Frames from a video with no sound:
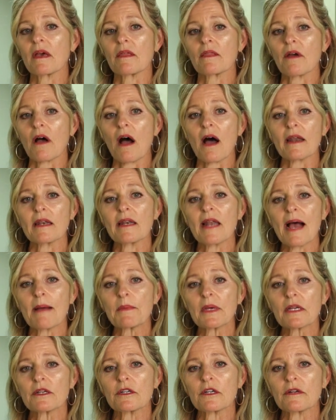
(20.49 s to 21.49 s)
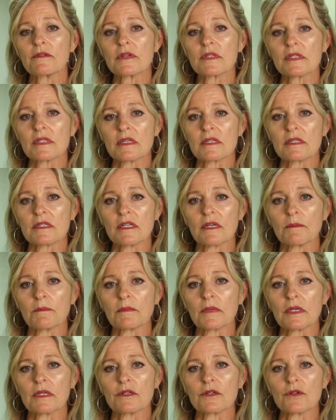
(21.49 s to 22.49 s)
The autonomic nervous system
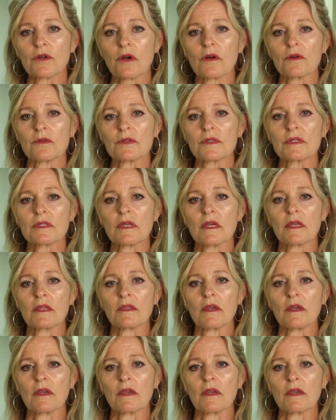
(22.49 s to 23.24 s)
controls